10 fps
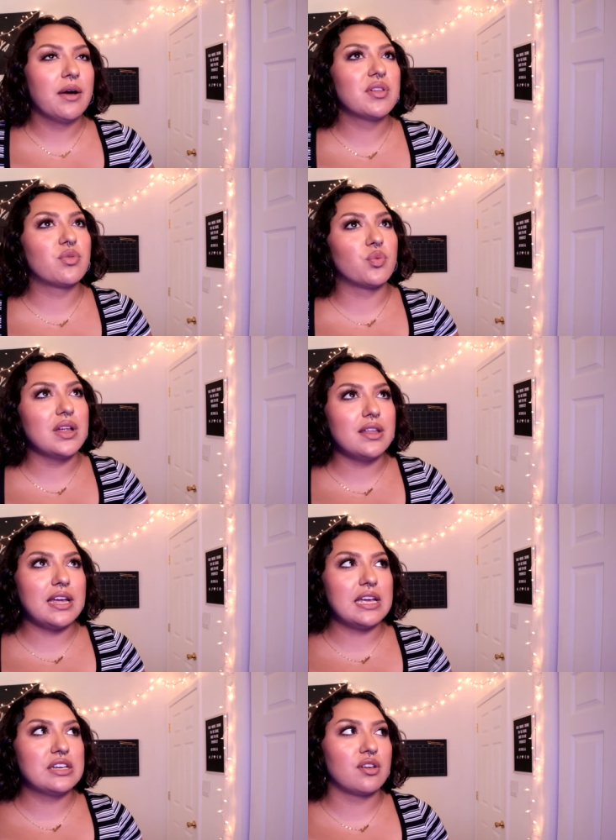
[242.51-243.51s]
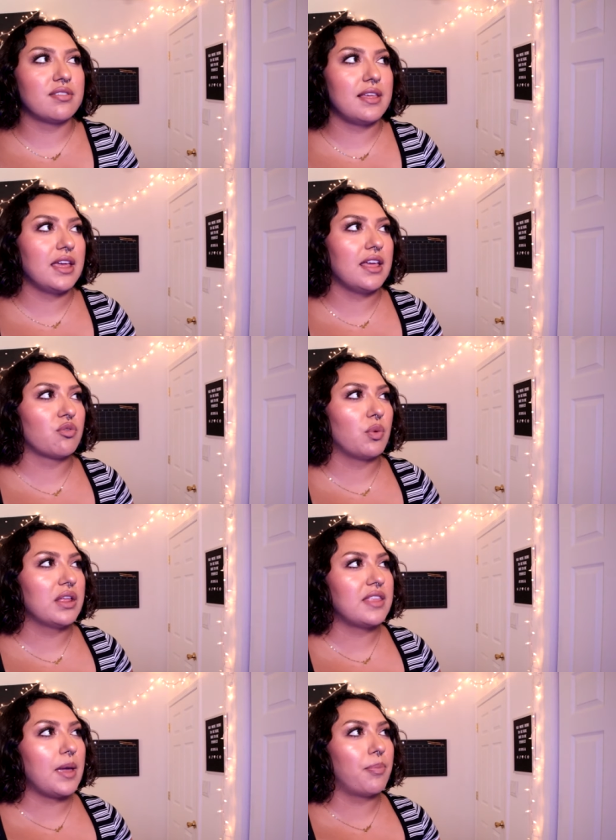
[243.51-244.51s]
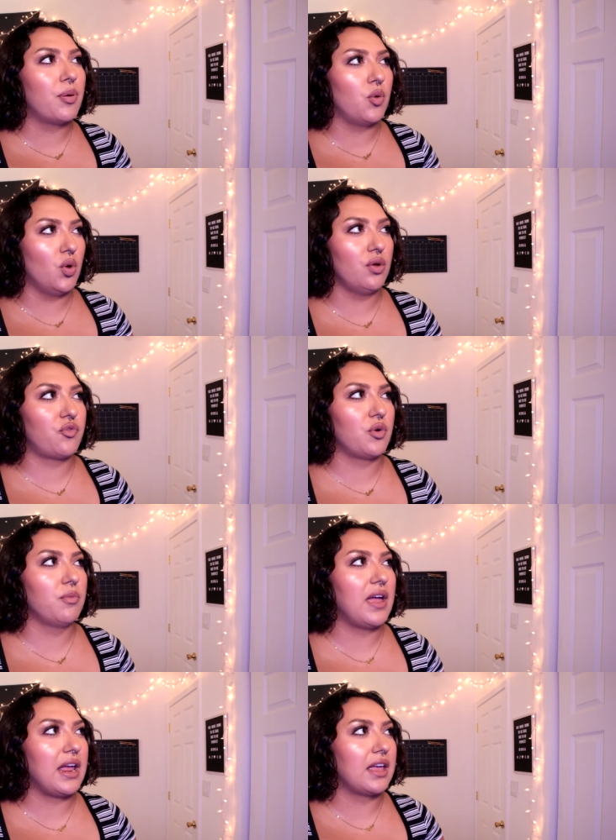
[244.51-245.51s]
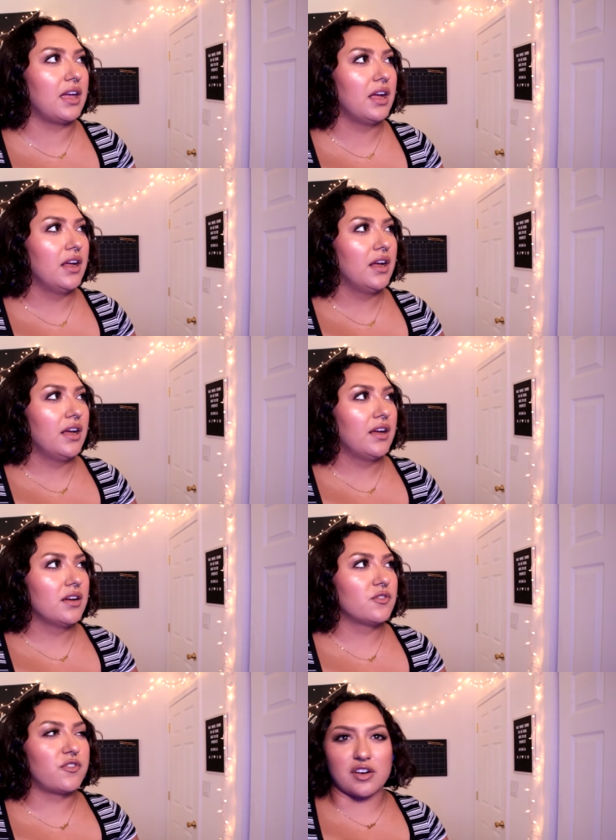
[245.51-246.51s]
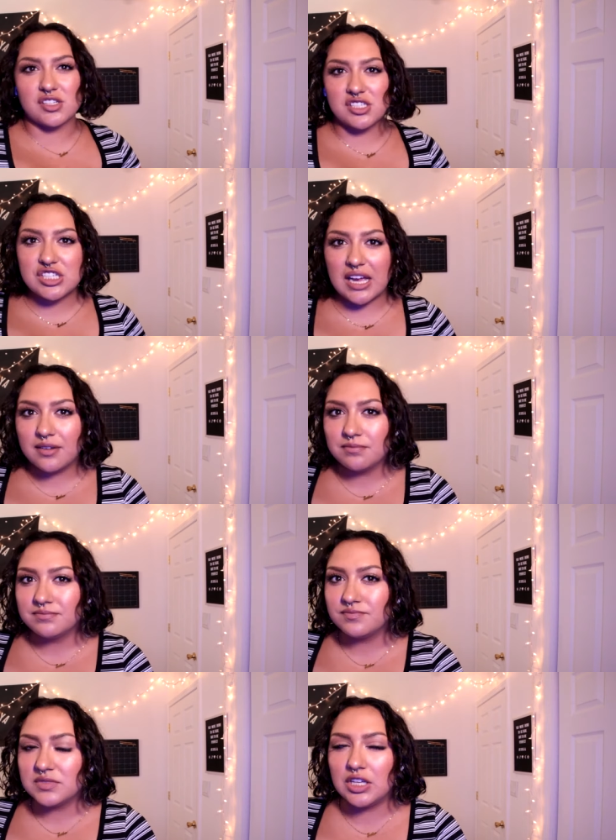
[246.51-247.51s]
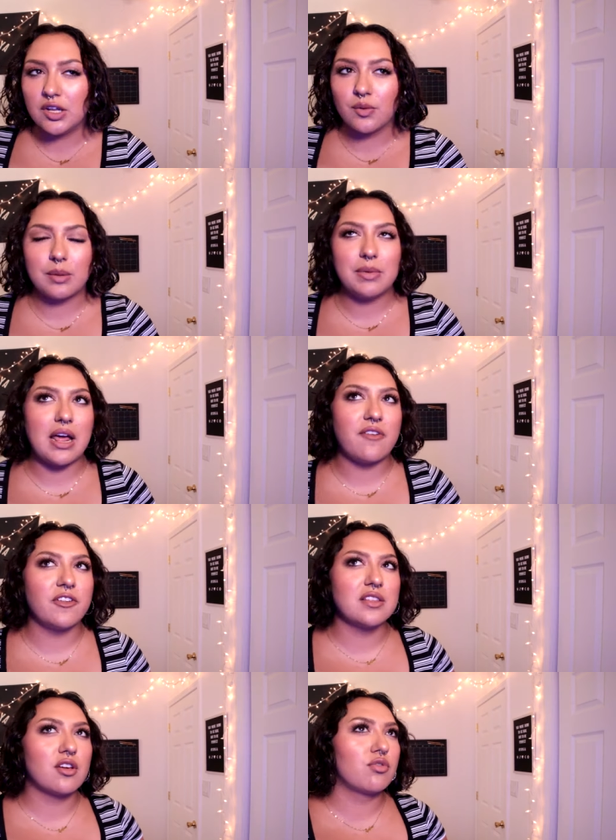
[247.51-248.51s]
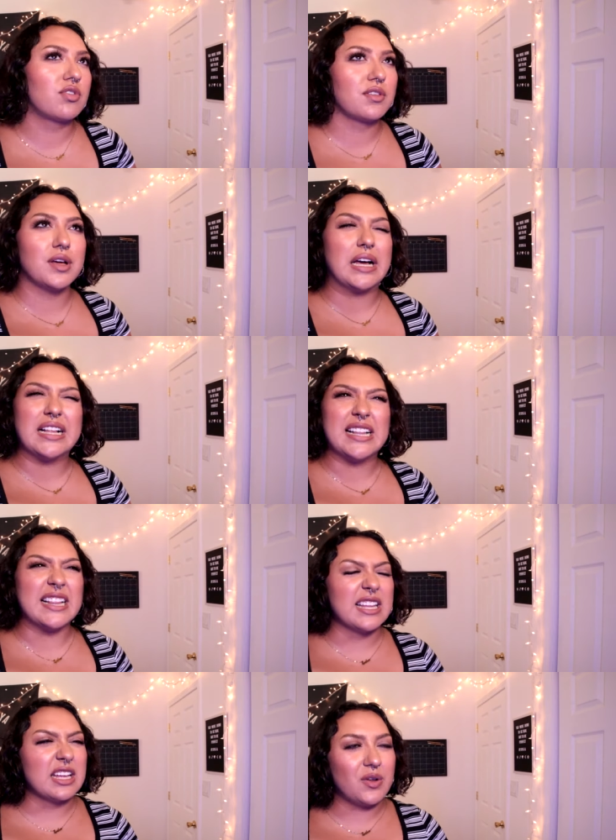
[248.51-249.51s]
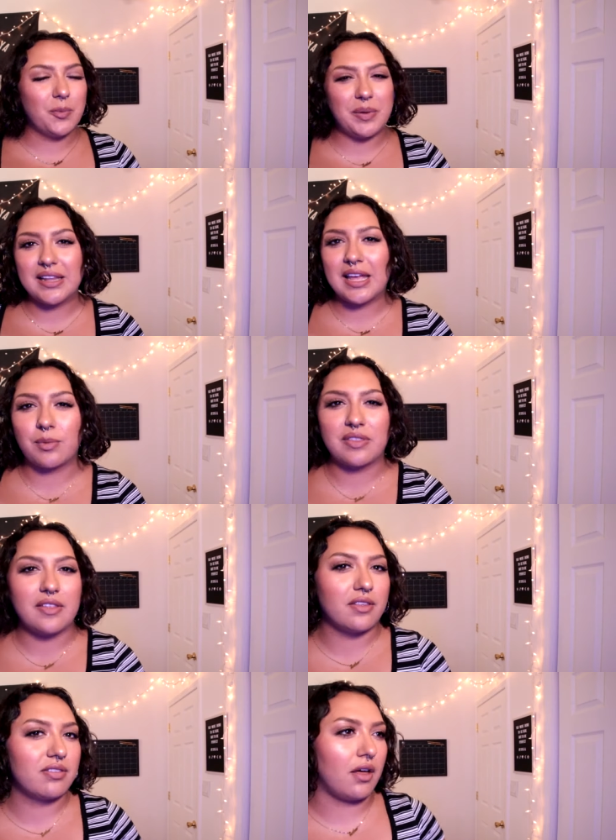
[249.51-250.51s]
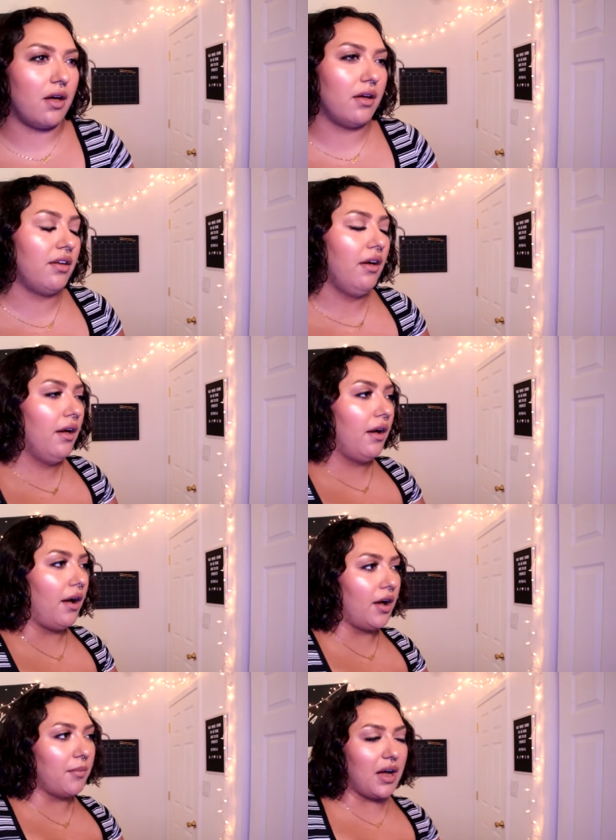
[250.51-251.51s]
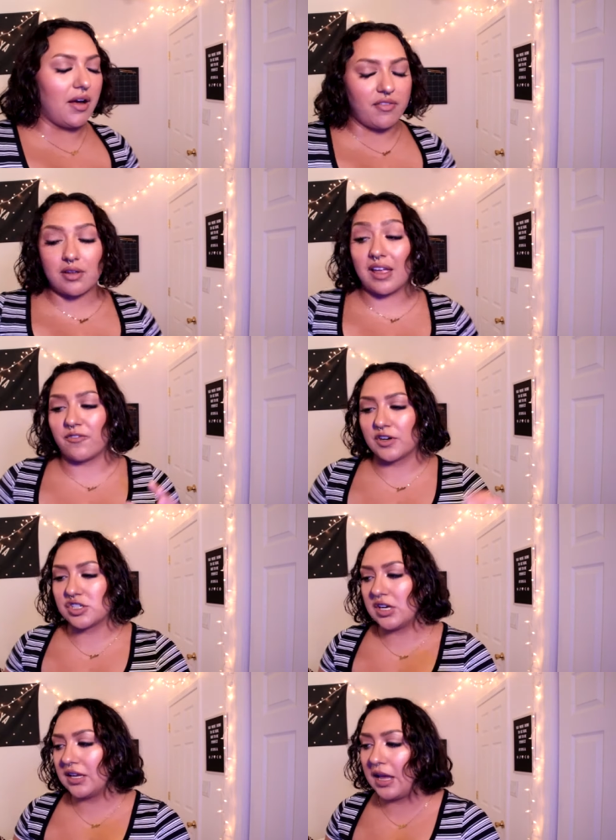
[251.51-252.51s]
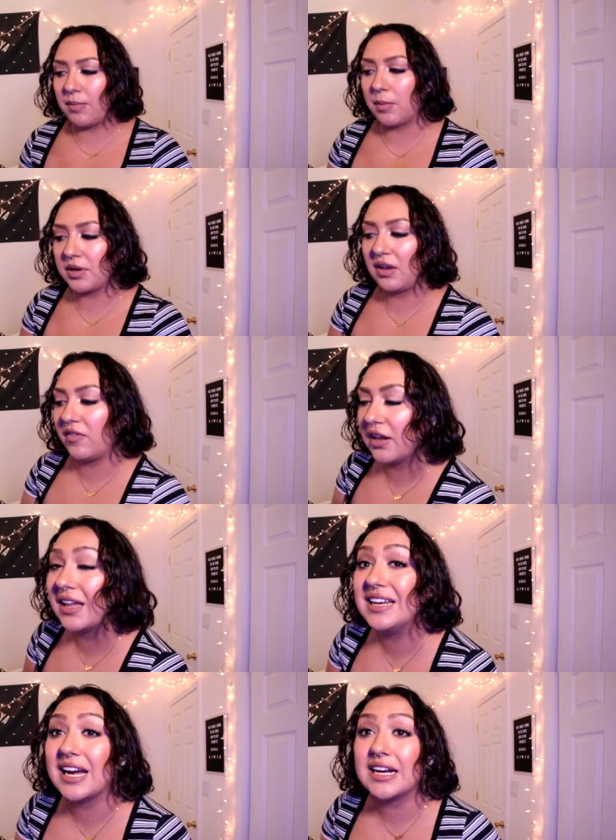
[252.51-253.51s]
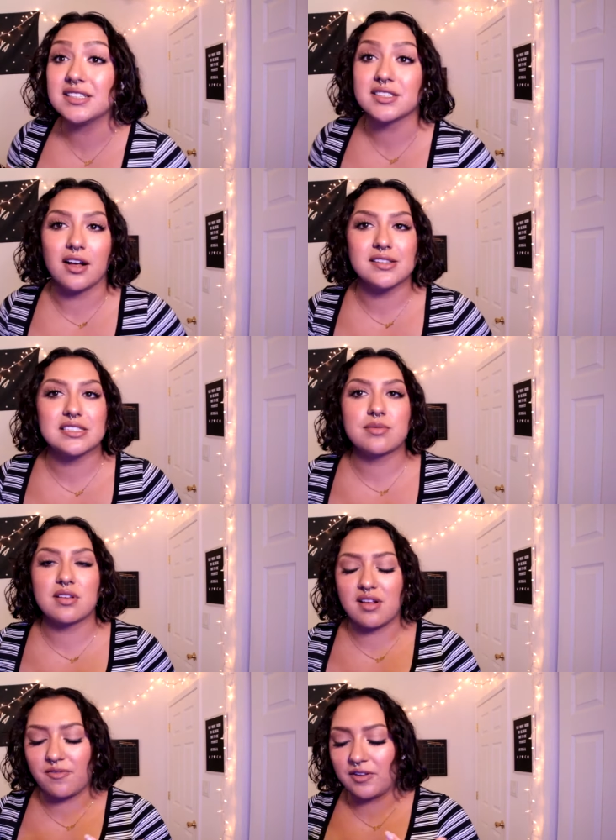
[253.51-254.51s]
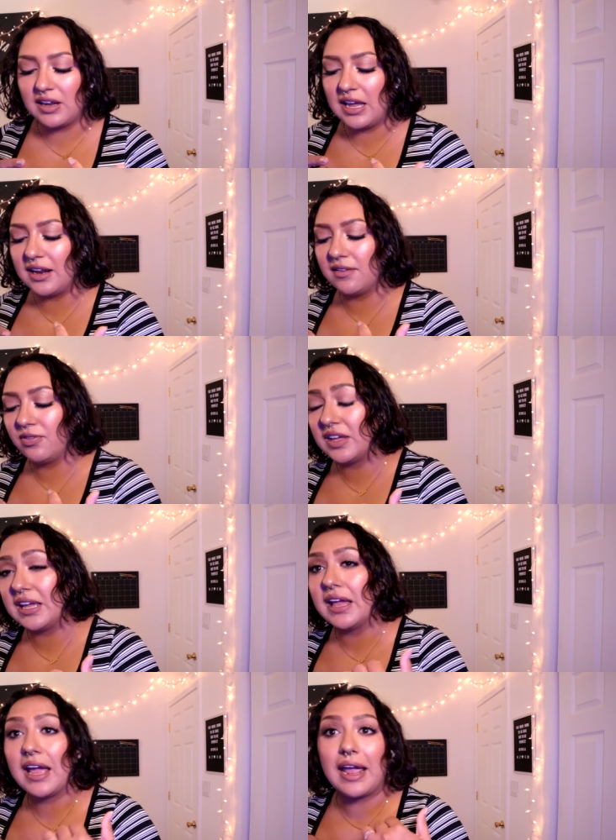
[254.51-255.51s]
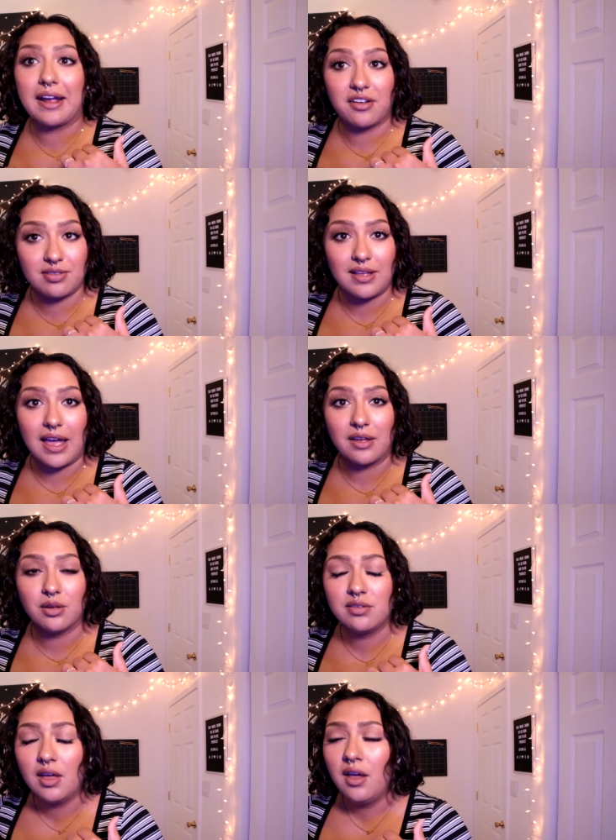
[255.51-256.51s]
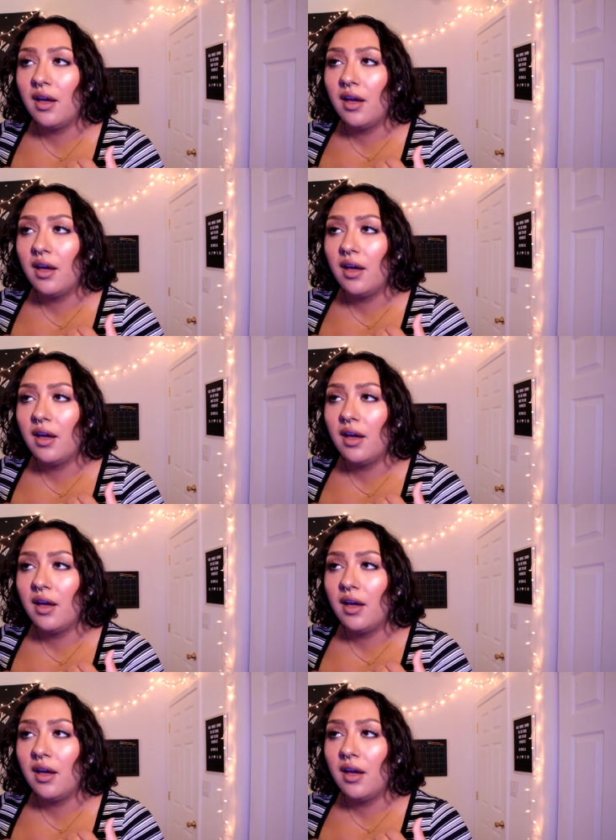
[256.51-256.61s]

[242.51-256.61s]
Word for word: What's really interesting is what they pull from like first gen. You know what I mean? I feel like there's a little bit like within the song. Um, other like first gen K-pop are like very like 90s concepts are definitely in the hairstyles.